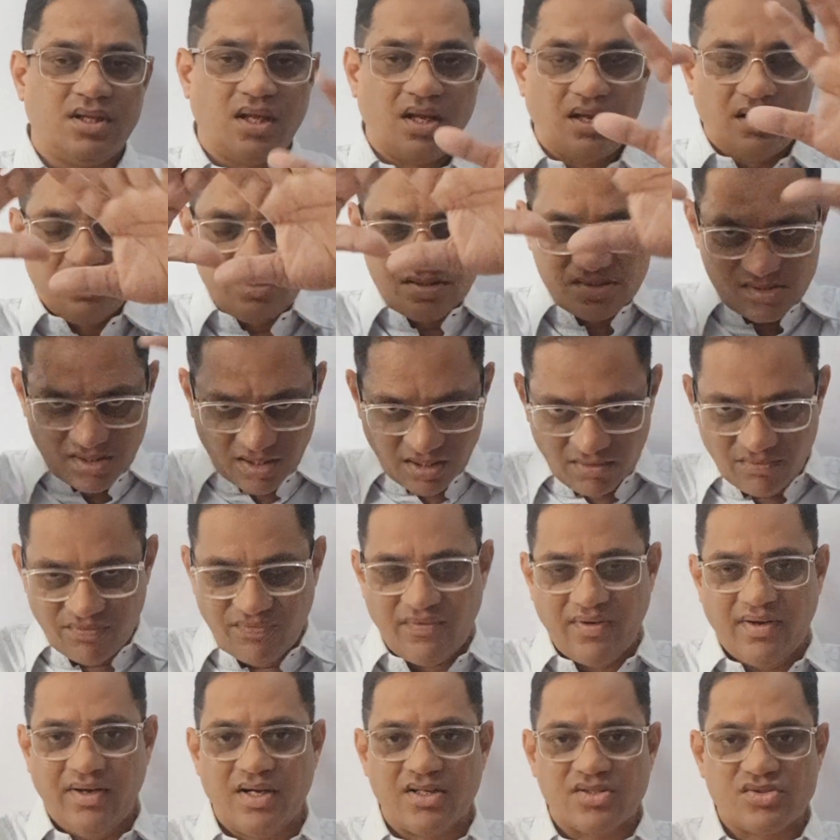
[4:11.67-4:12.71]
is
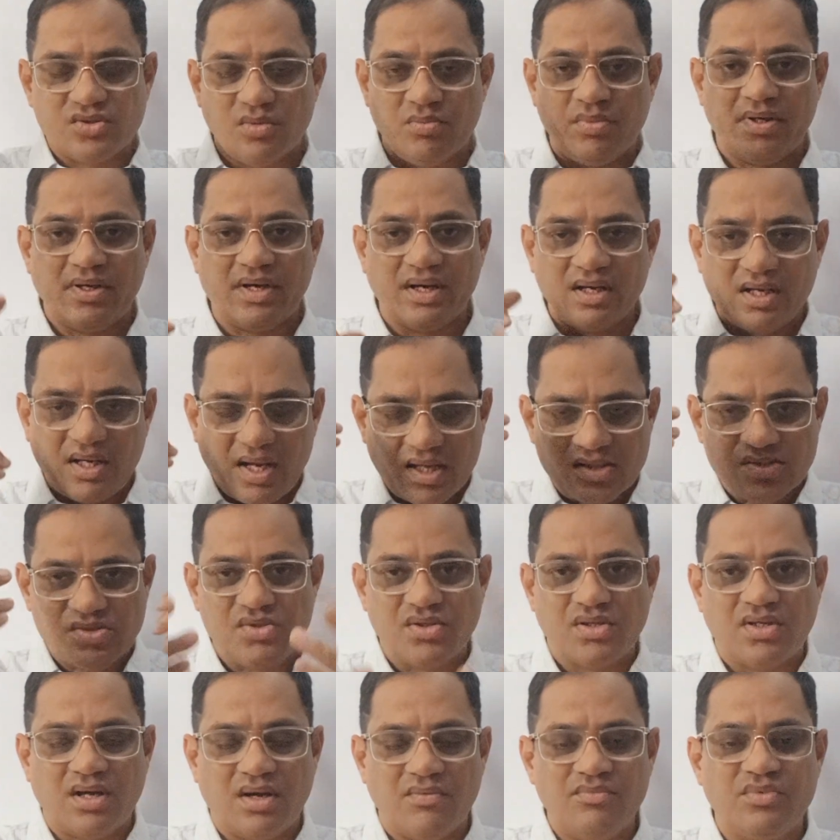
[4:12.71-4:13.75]
infinite soul, but it has to
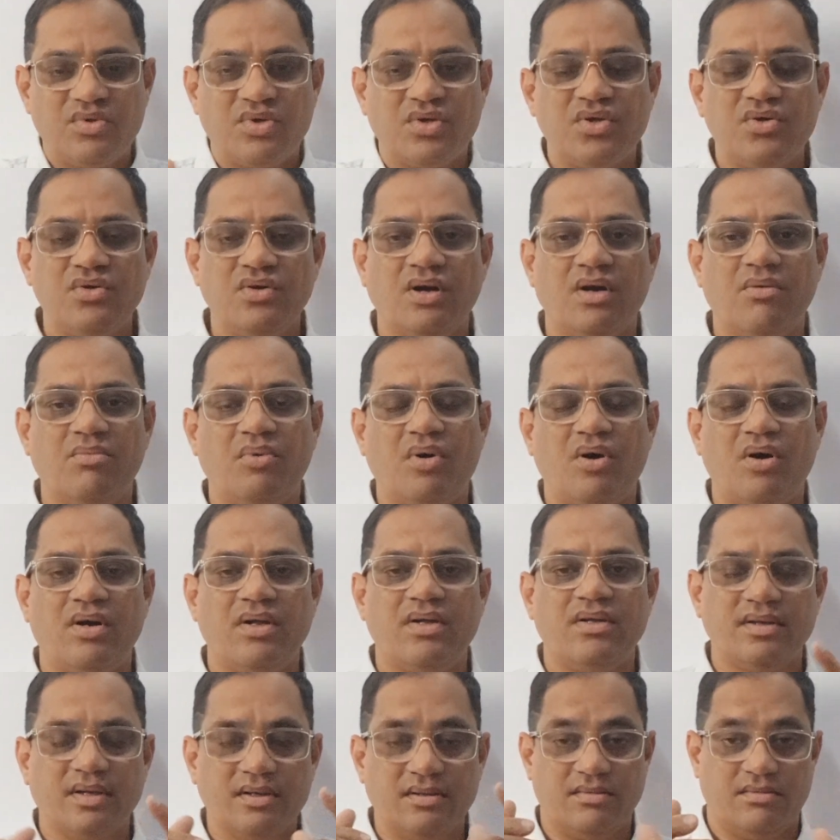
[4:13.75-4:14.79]
come through your body,
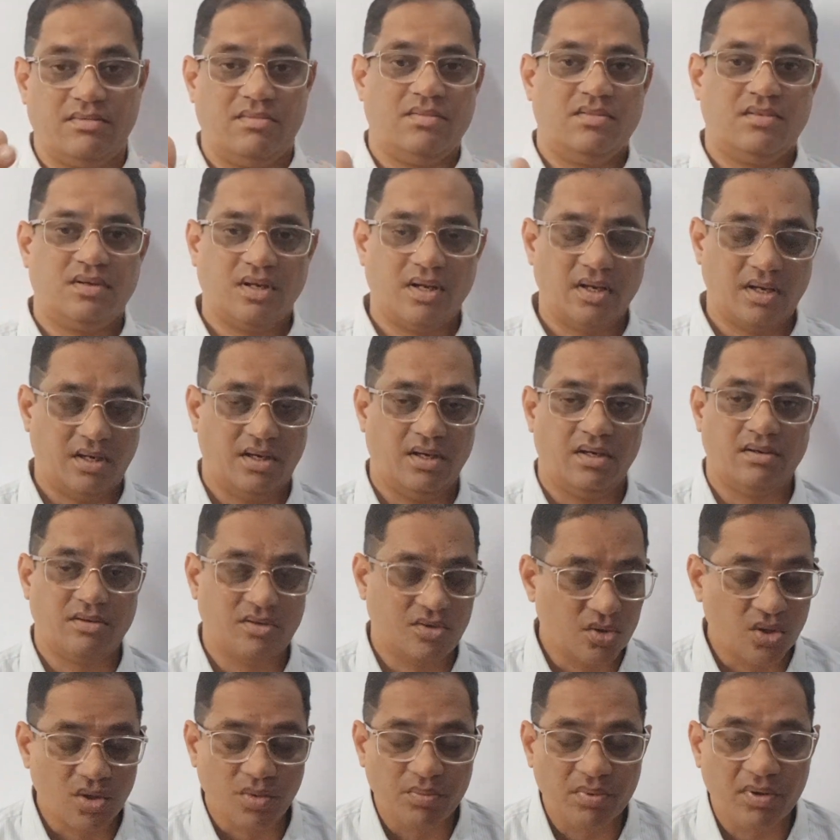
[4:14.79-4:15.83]
then it
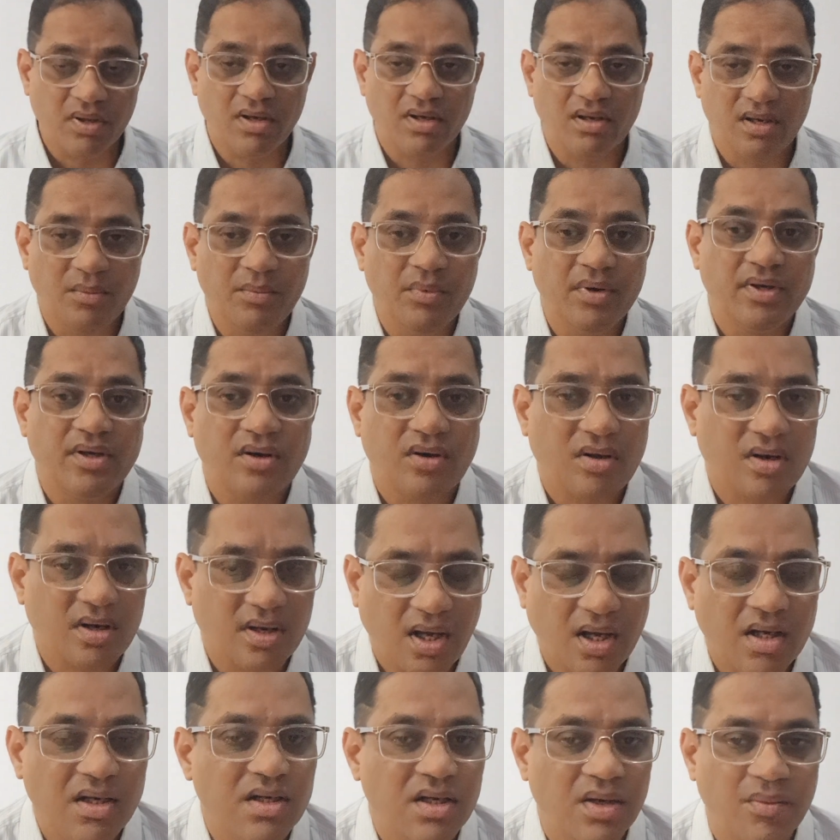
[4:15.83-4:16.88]
could be limited or
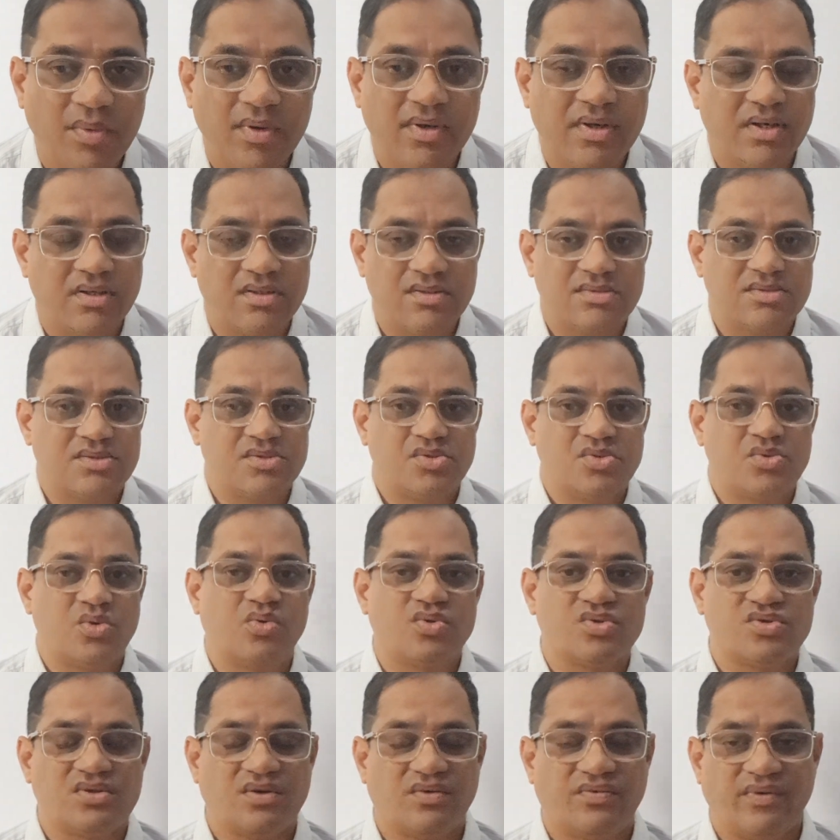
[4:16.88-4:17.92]
unlimited
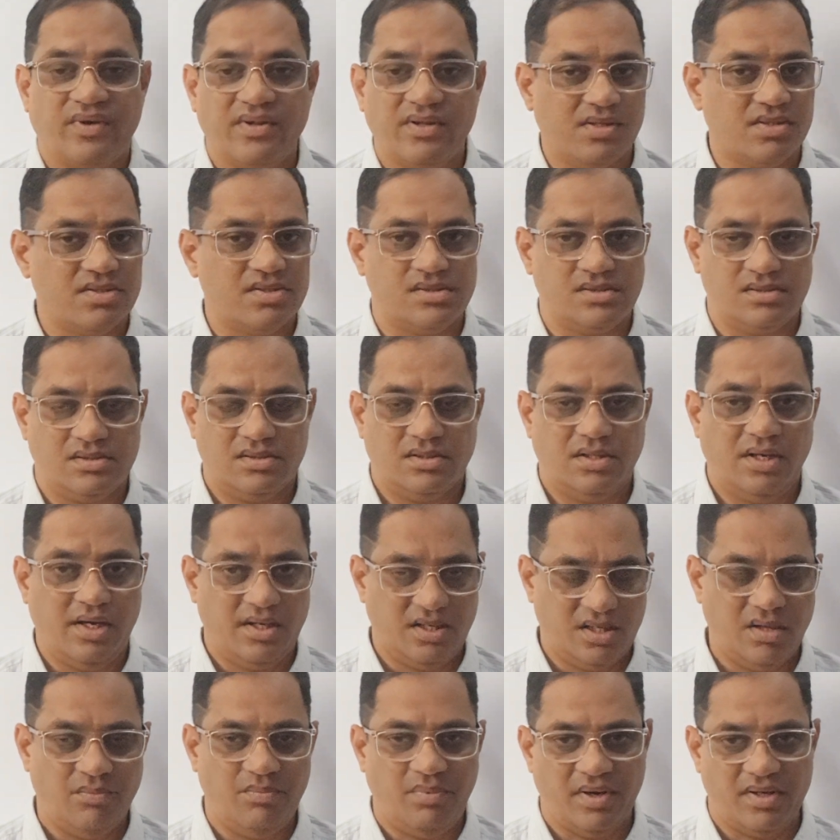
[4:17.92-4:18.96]
source of energy.
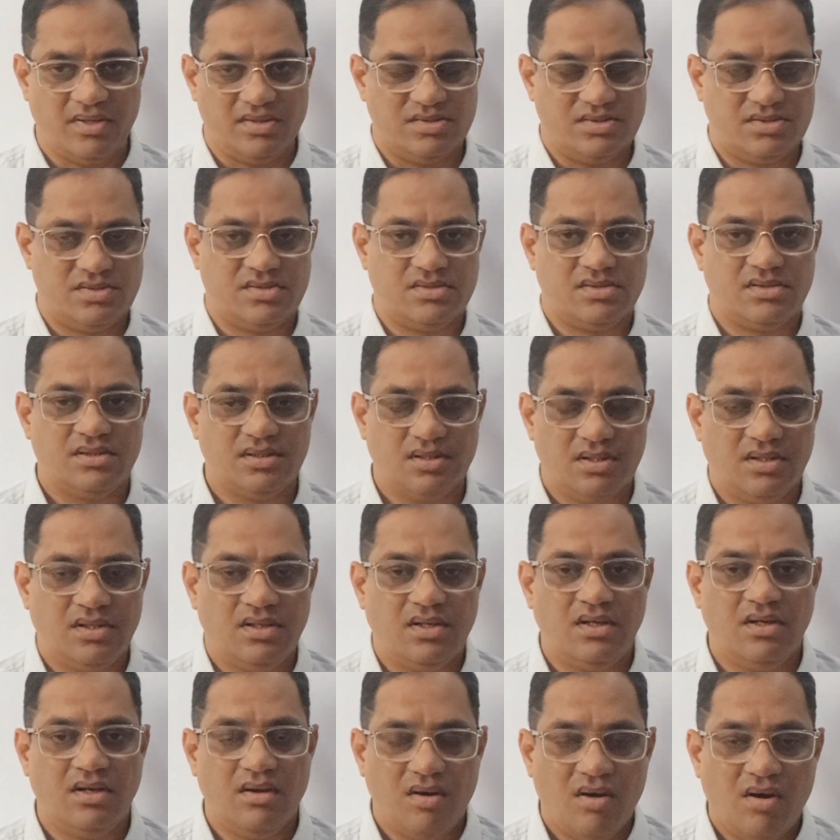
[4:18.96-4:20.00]
It depends
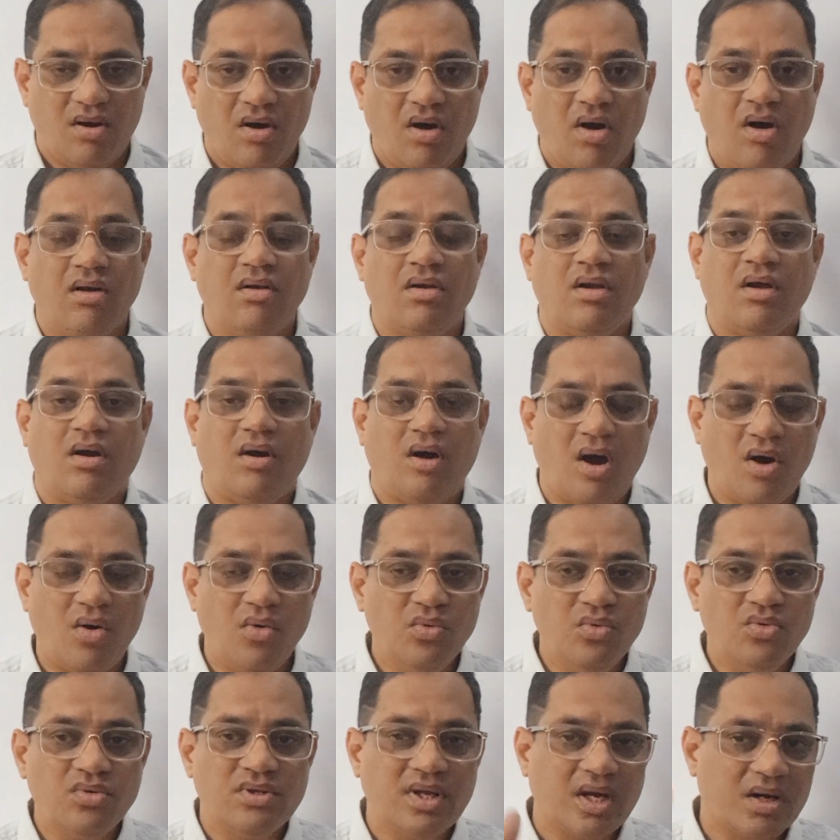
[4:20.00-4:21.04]
on
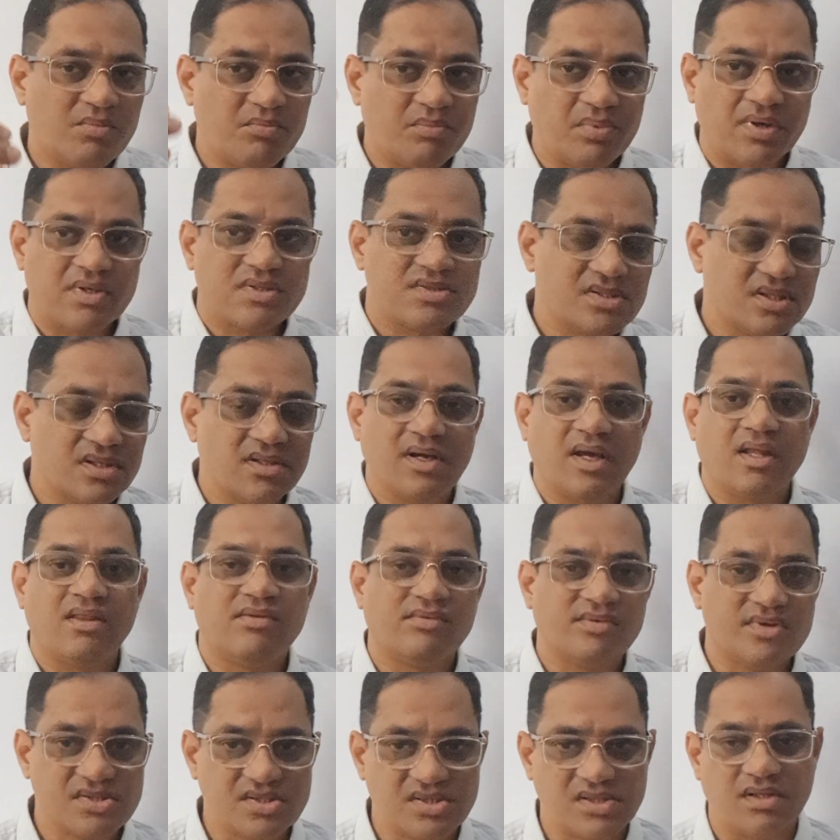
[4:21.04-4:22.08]
how that person can
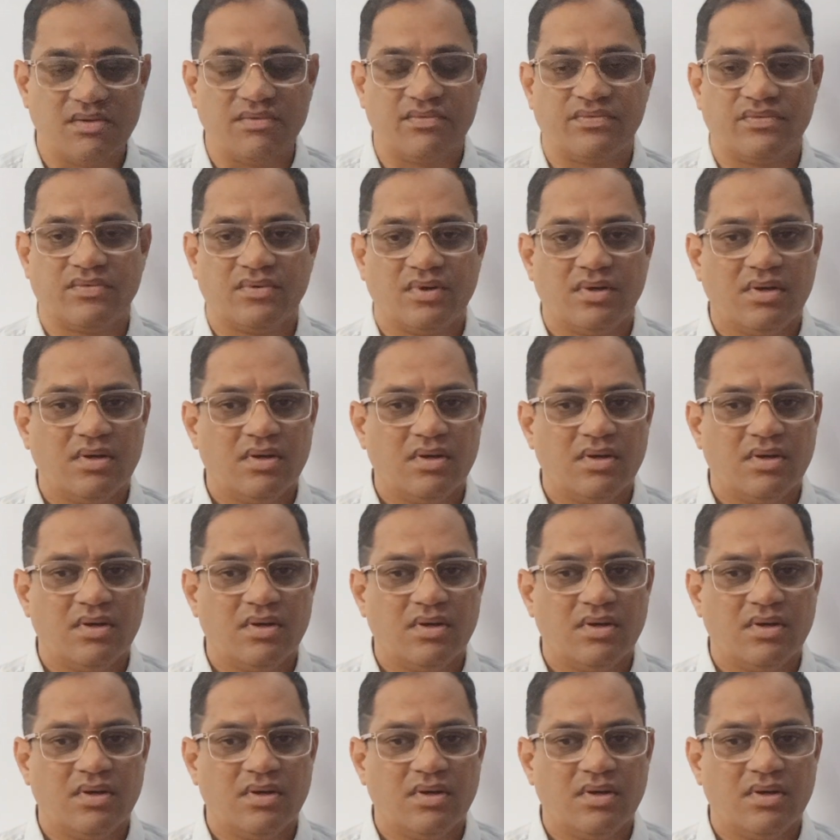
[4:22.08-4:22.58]
receive,